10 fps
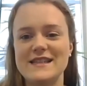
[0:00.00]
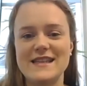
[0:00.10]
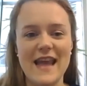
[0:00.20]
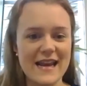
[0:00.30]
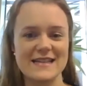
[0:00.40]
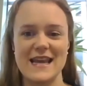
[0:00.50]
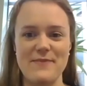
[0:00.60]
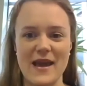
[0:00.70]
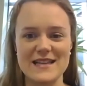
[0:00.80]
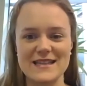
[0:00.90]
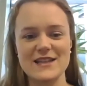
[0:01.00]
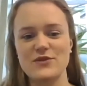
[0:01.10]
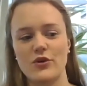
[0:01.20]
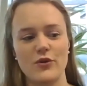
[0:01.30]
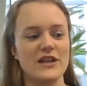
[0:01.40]
day-to-day basis
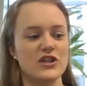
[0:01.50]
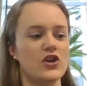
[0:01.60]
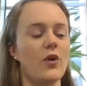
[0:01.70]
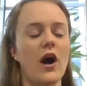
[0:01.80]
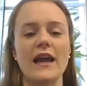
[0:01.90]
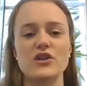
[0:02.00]
what do i do i